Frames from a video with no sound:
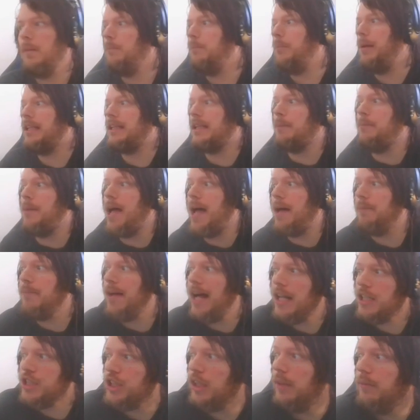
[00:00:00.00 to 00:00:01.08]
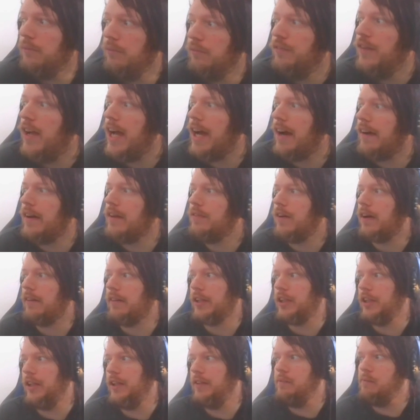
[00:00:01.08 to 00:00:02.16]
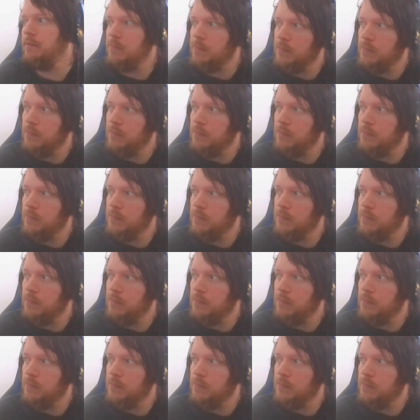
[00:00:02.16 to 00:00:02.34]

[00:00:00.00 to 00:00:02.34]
Beat the bad matchup. Very, very good.